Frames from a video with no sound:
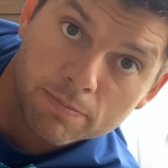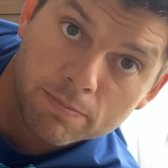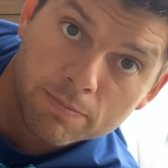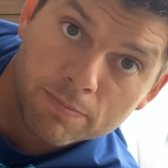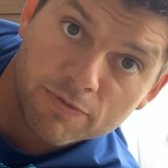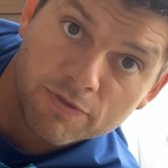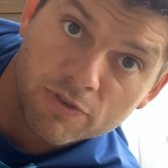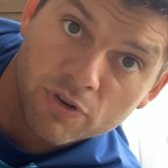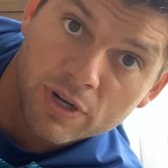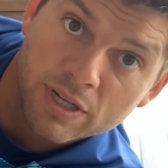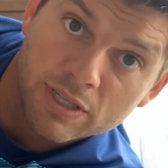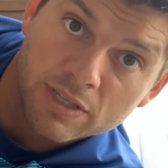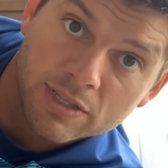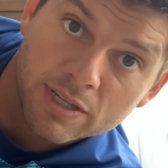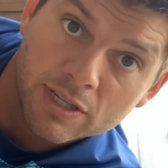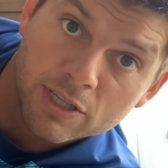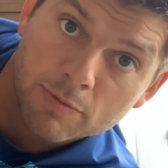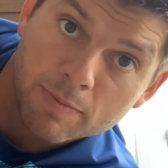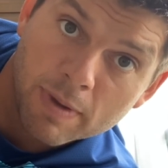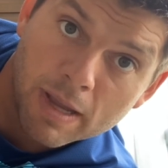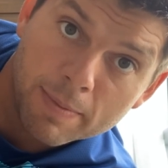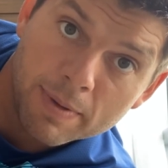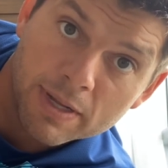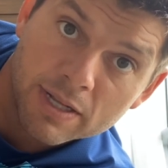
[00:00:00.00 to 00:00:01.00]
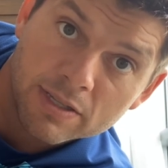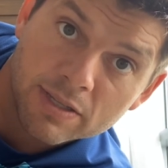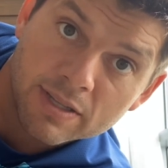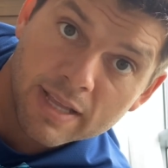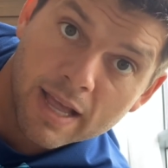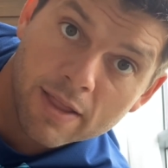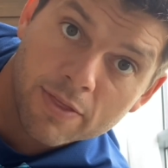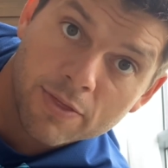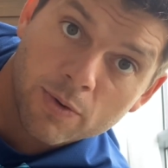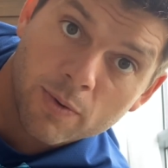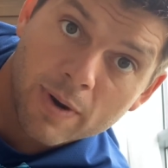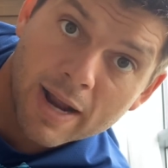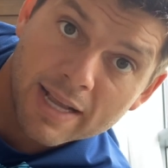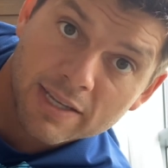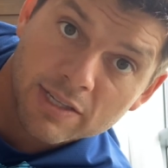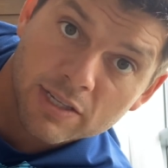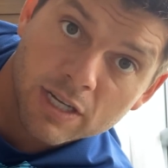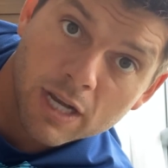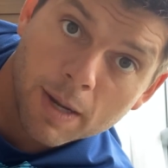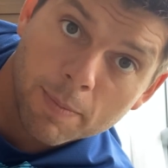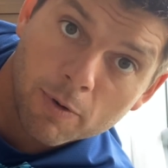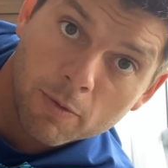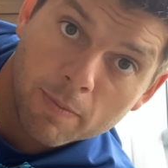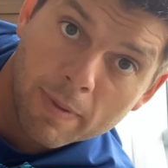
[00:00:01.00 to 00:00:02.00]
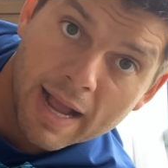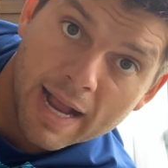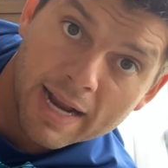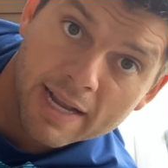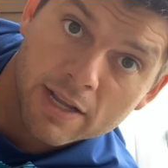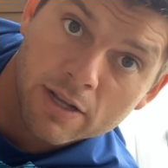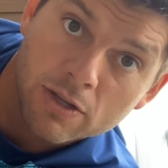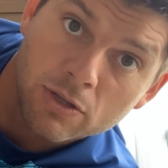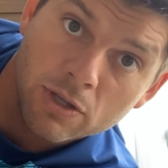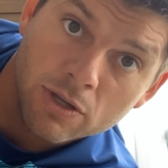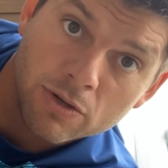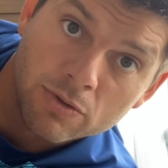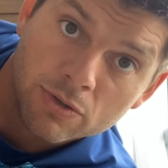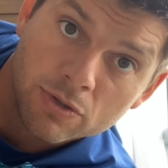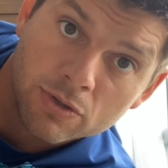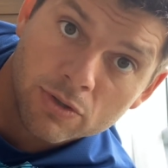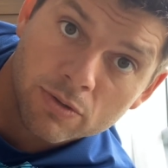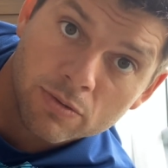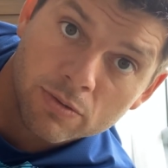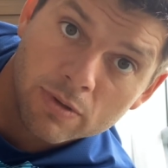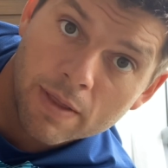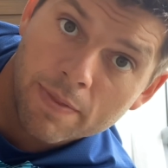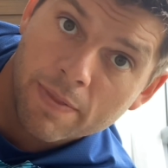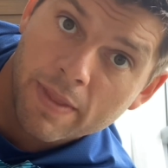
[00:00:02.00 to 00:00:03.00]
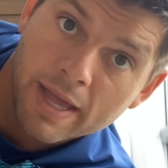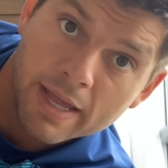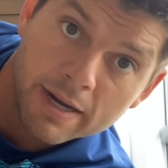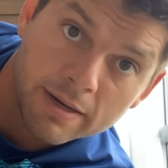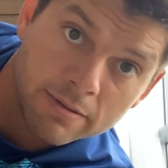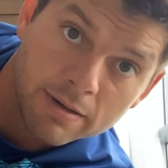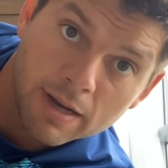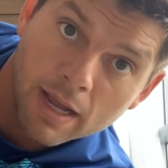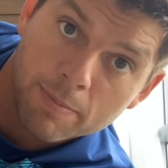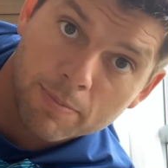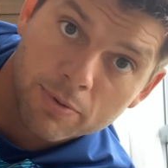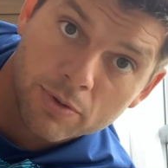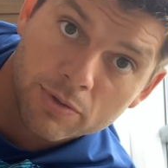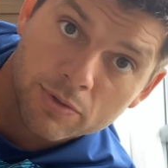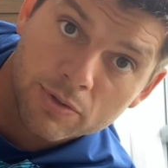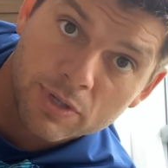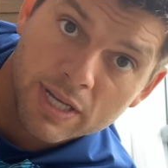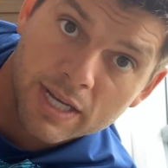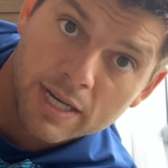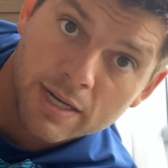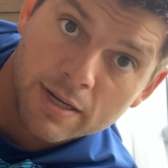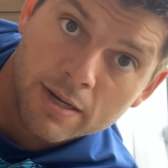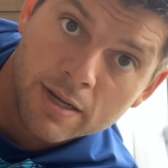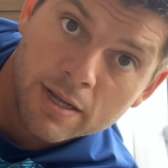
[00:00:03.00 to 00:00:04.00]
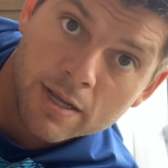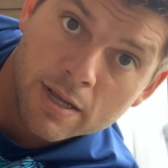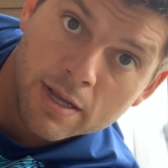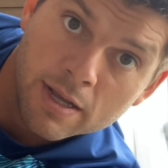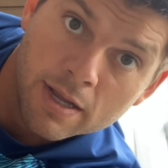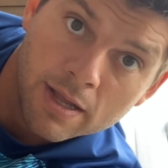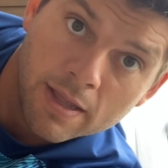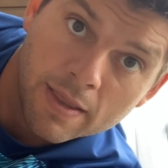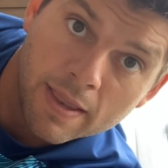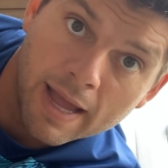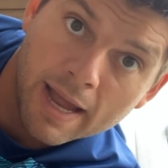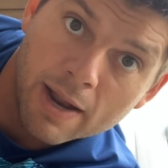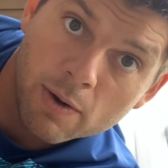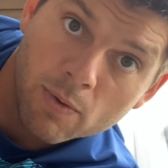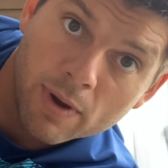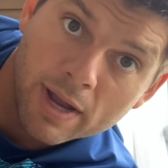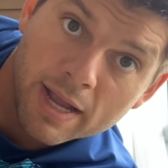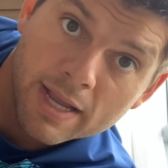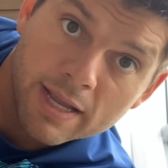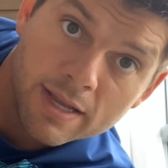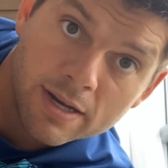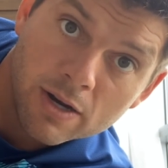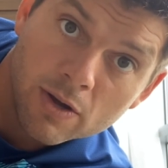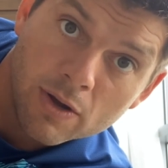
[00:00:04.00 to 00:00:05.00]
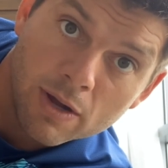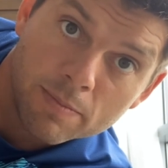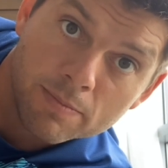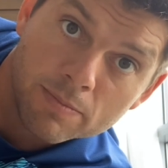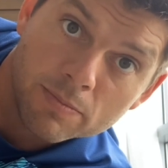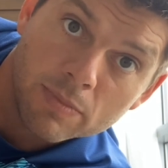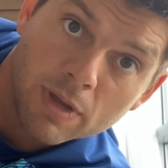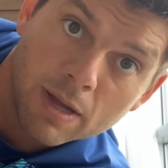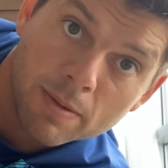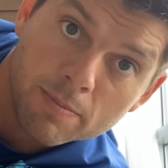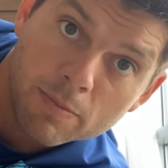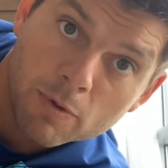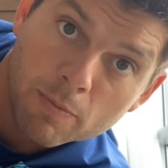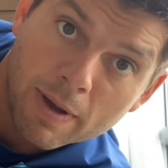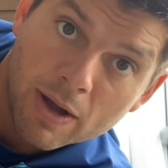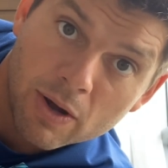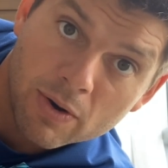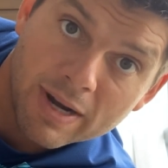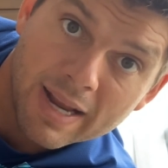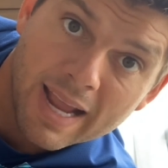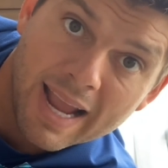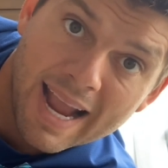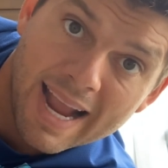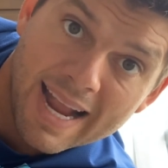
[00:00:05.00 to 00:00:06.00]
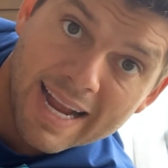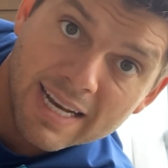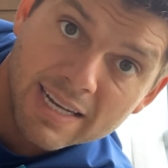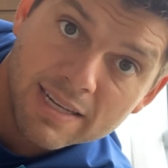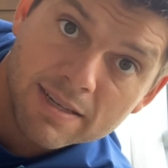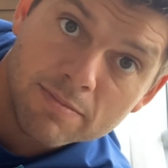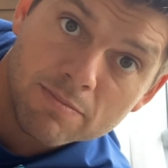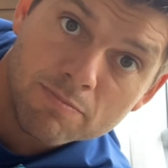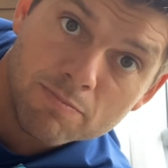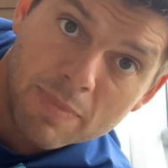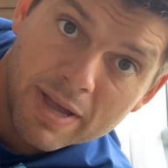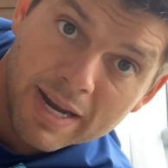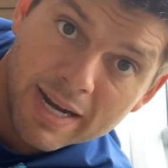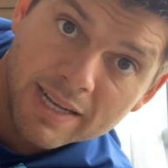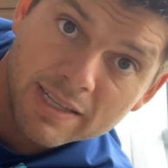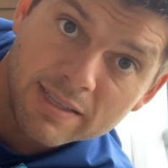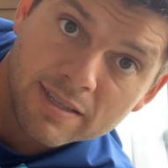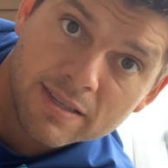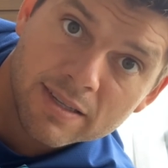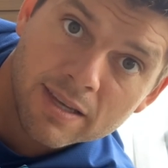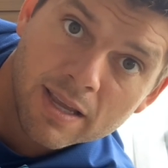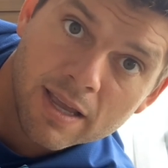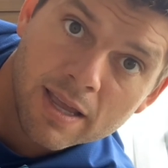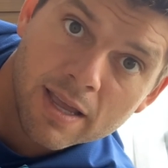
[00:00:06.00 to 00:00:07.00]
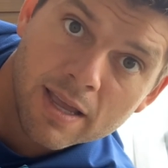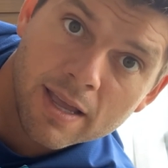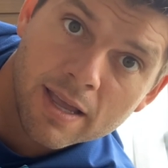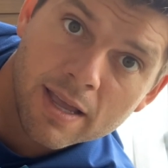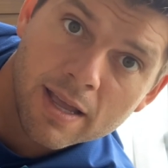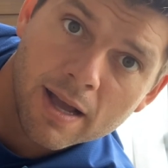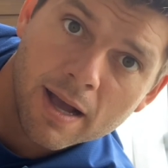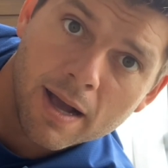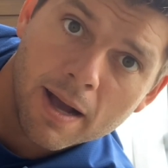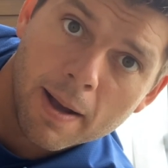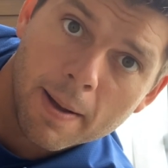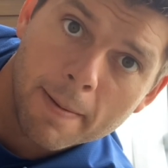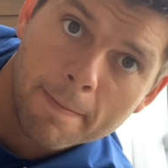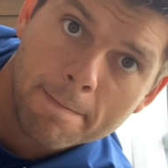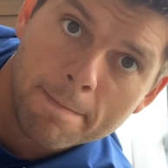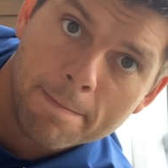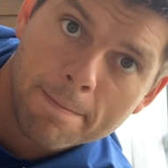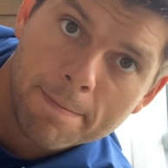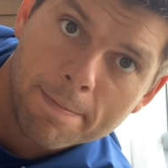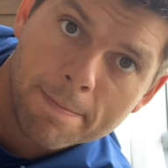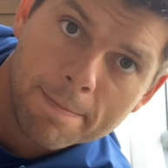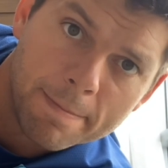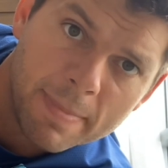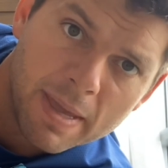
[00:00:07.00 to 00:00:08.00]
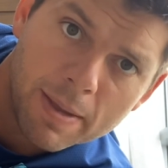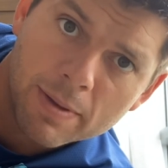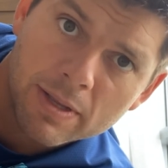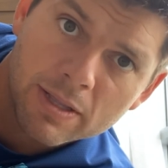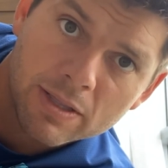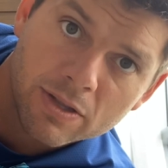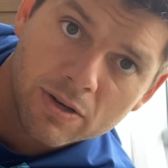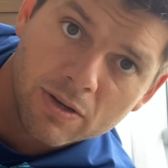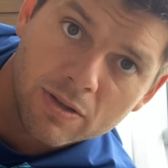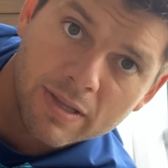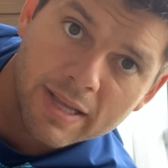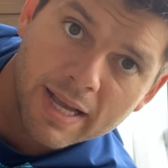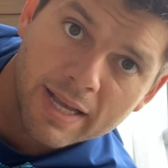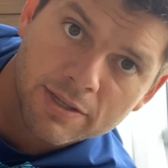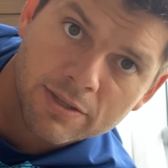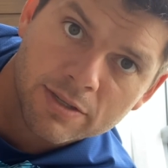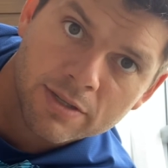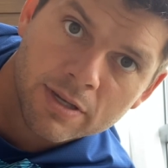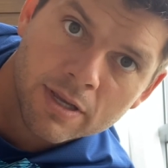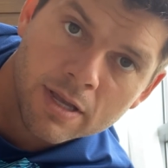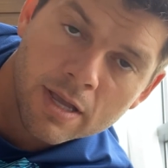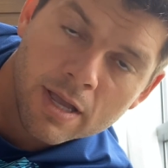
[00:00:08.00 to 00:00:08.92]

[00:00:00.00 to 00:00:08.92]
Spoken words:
for instance, maybe it's that thoracic, upper back, and glutes. And then I proceed. That way, I'm about 8 minutes, maybe a little less,